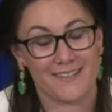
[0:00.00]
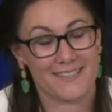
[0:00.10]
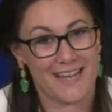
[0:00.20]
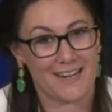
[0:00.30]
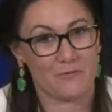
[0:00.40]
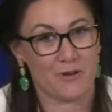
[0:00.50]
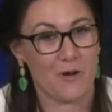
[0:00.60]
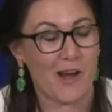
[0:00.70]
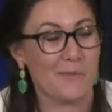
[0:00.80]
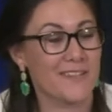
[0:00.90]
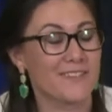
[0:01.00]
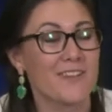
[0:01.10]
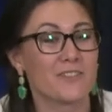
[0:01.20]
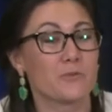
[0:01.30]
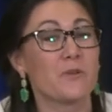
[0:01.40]
snack requirements.
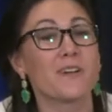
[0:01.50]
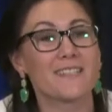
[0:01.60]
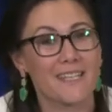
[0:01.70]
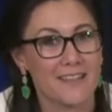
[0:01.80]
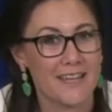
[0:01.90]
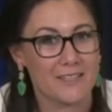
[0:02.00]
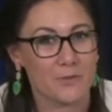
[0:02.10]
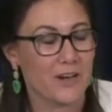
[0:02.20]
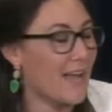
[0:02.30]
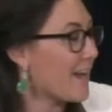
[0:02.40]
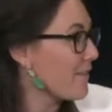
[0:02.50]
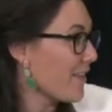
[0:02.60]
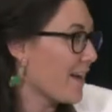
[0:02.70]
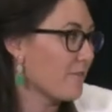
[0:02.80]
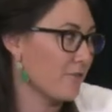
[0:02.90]
So we want to take the guesswork out of
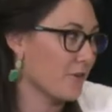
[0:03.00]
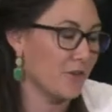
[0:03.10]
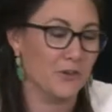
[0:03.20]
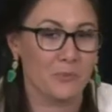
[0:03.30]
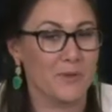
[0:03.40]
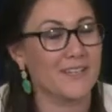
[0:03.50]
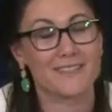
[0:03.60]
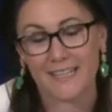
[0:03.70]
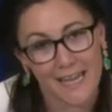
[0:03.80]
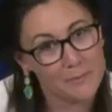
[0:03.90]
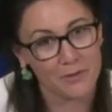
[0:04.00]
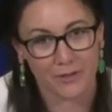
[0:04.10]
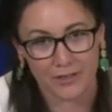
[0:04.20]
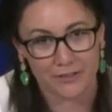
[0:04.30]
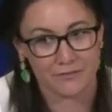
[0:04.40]
that for you because it can be
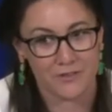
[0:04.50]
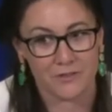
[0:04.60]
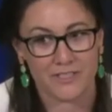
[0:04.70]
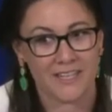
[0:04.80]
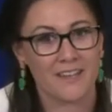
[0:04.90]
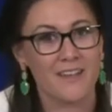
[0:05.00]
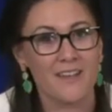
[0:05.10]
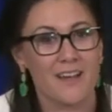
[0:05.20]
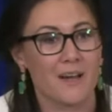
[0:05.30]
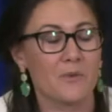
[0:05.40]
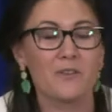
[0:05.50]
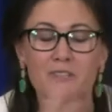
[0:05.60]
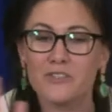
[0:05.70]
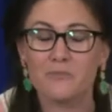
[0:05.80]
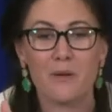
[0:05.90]
really confusing. Um, we don't
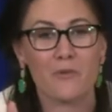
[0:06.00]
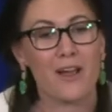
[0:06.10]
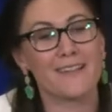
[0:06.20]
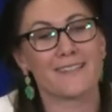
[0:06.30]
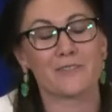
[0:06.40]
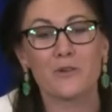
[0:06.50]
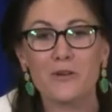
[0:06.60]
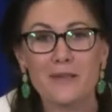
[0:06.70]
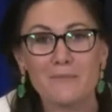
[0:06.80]
need you memorizing sodium